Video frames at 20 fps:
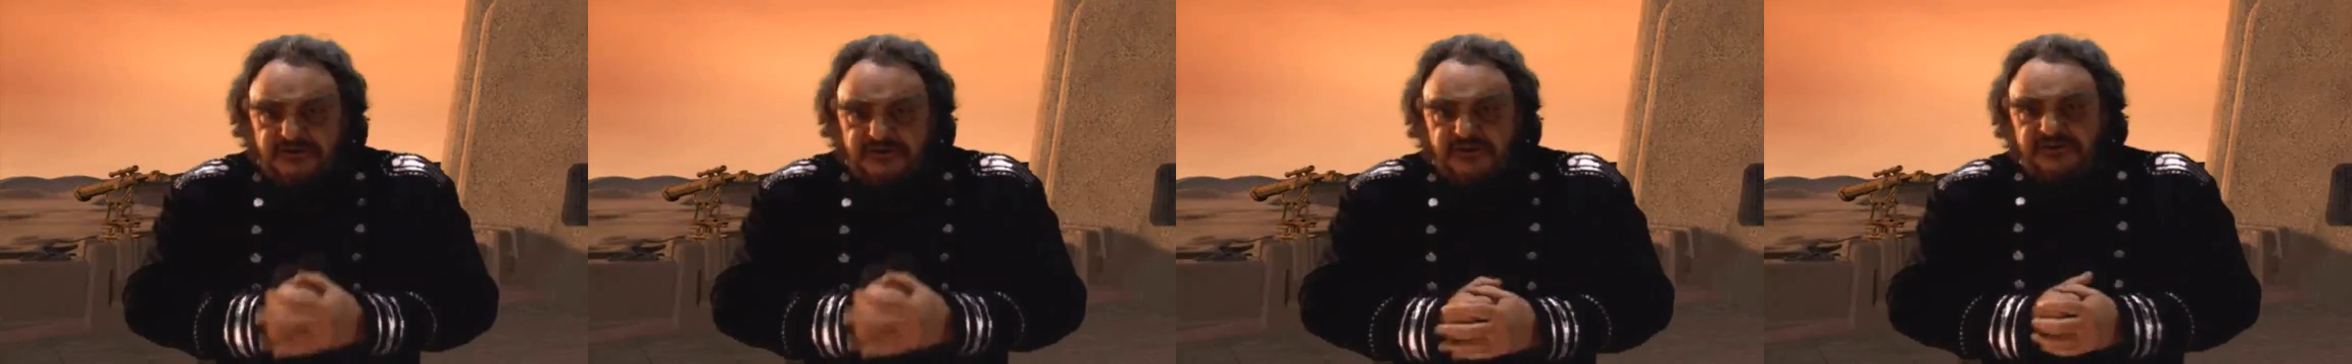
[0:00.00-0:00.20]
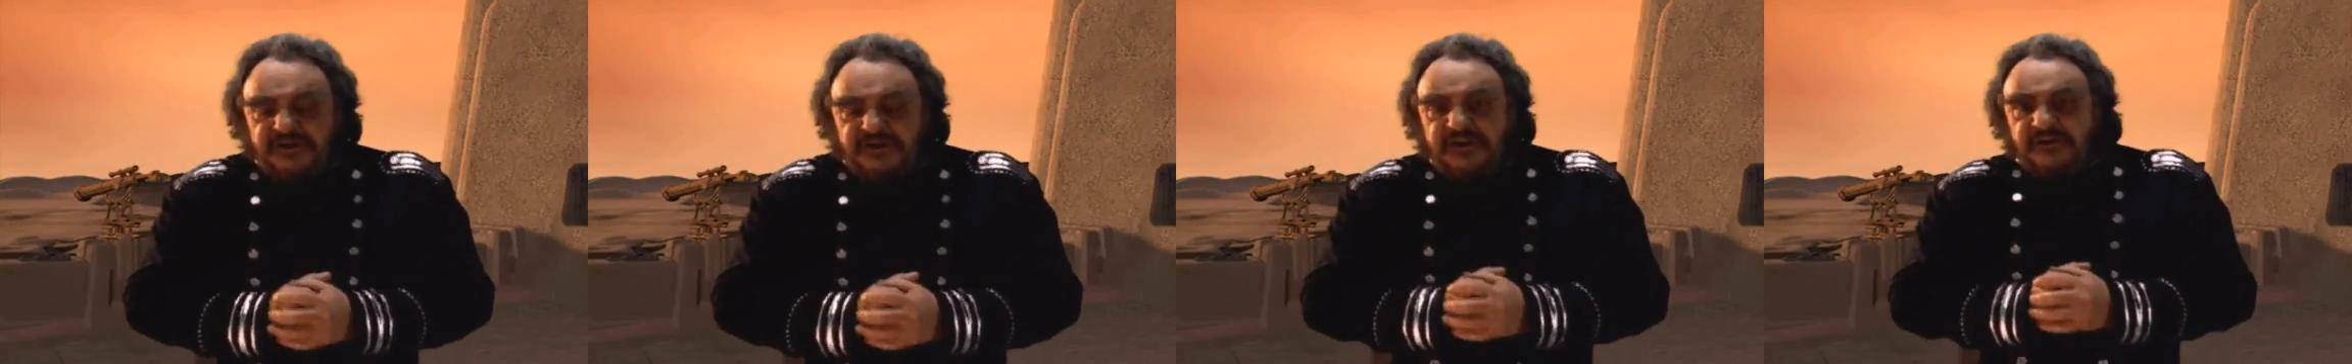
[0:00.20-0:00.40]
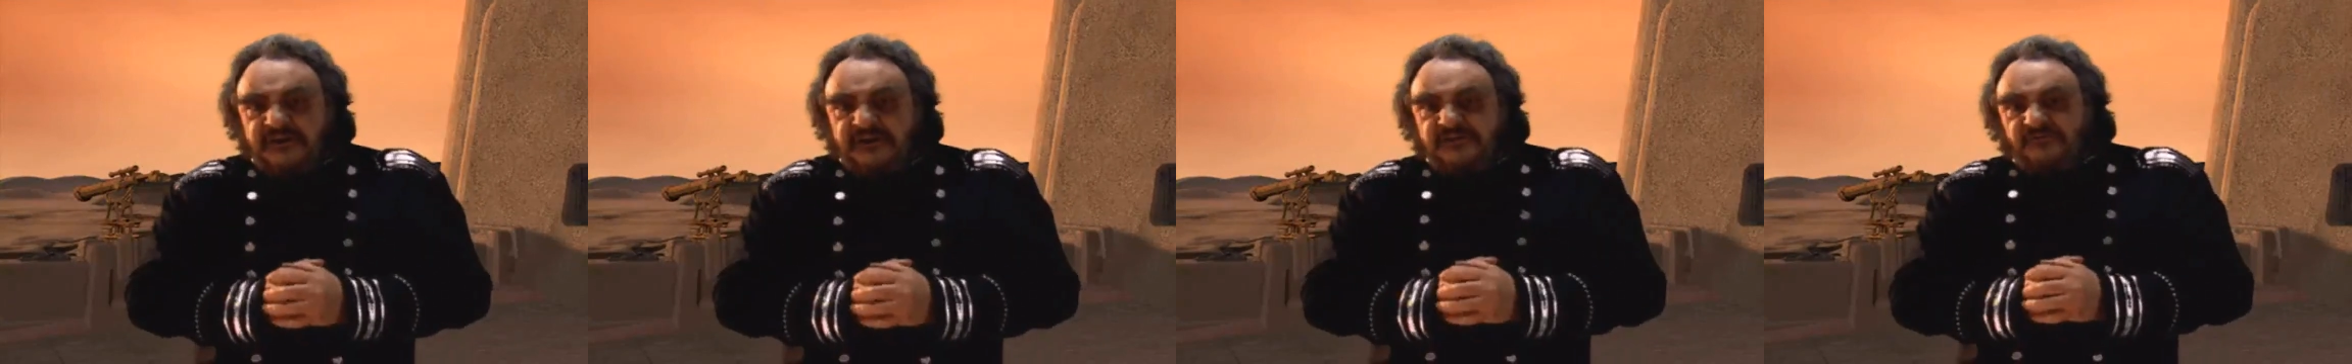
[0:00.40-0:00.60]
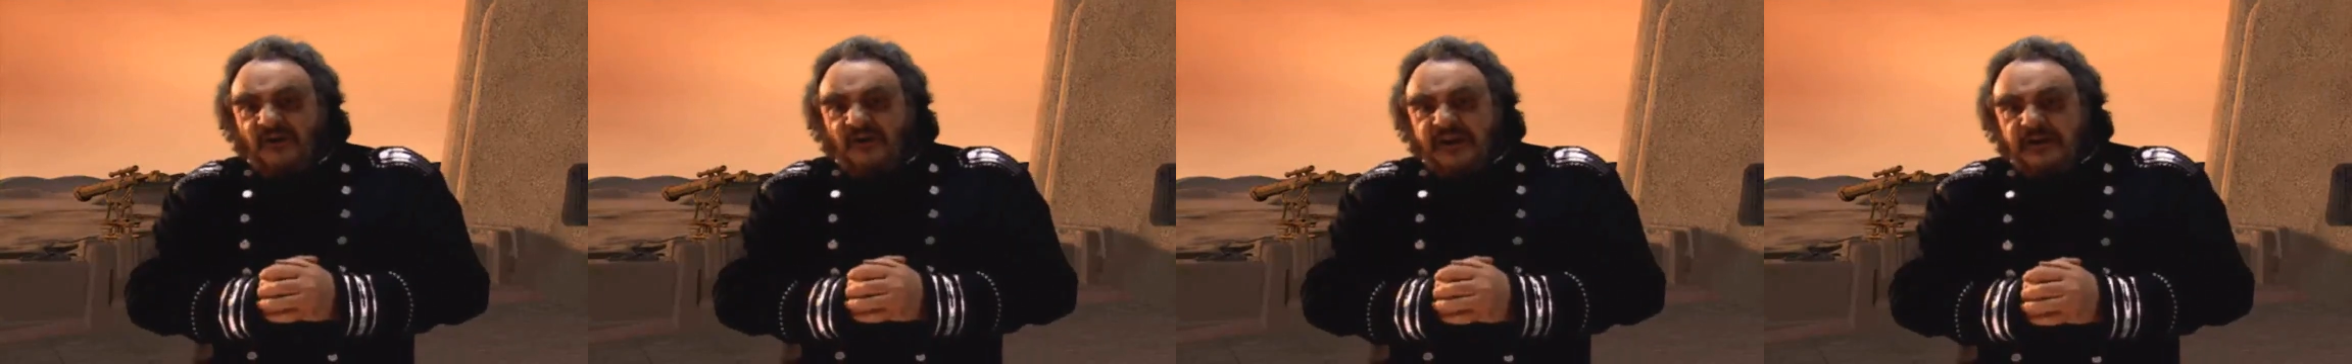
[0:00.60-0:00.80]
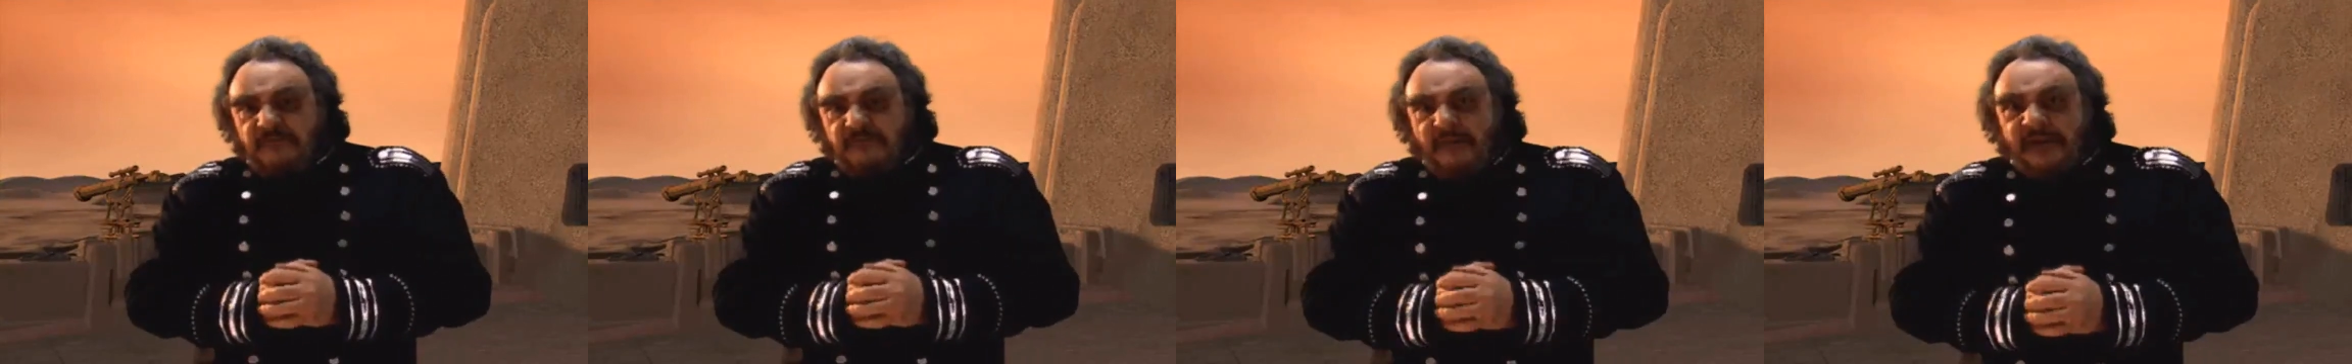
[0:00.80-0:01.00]
succeed in this
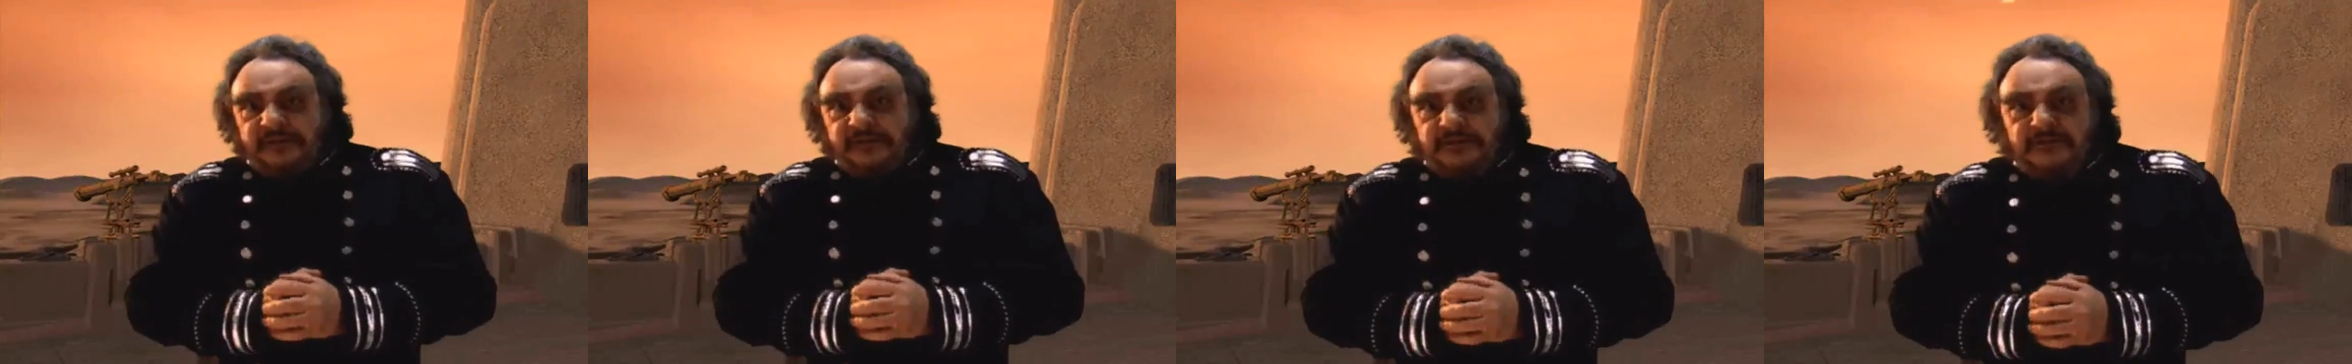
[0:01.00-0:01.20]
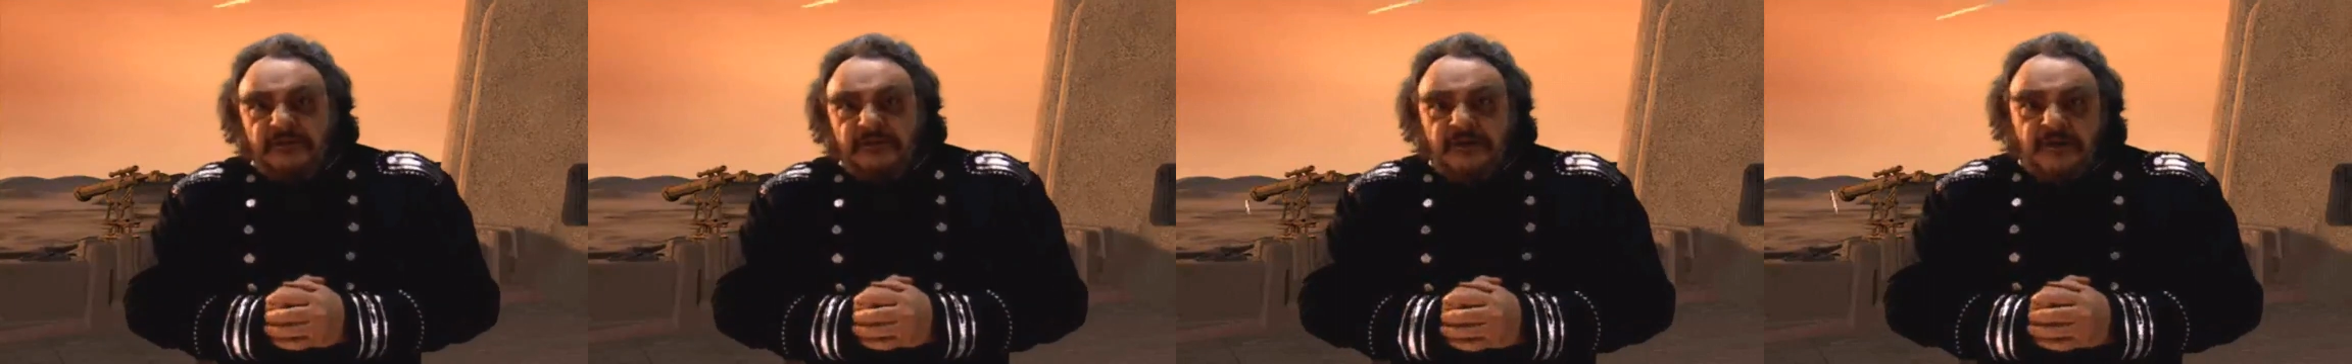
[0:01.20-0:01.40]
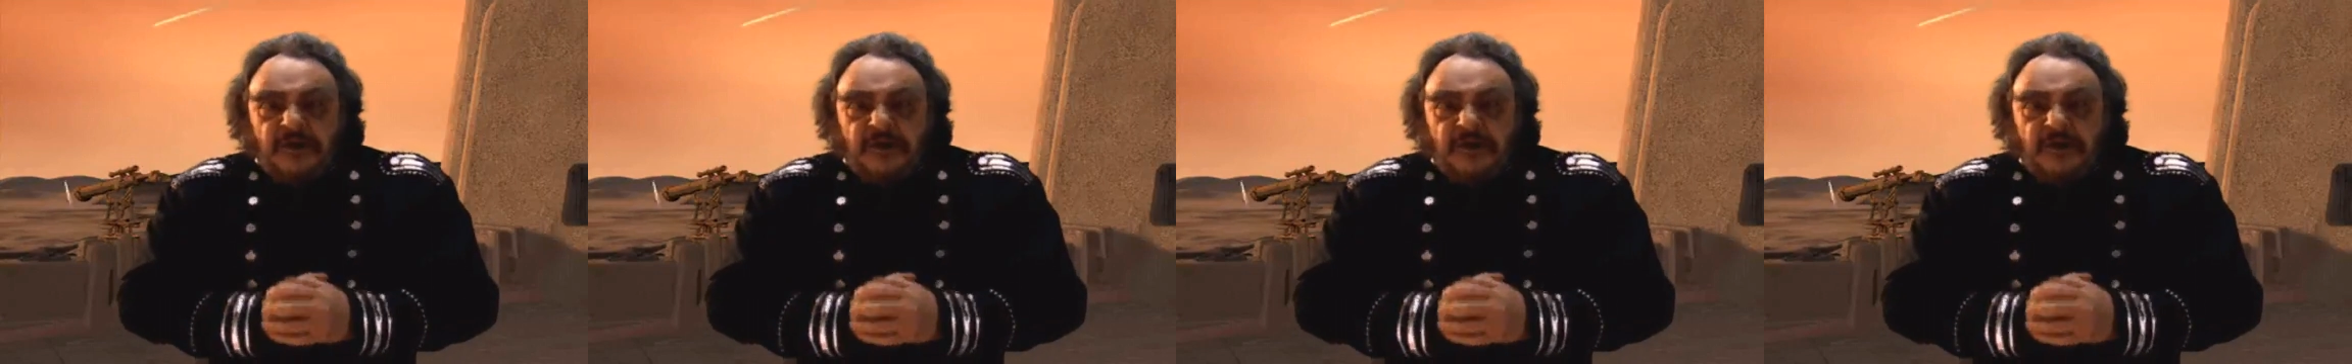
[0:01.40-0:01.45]
final battle.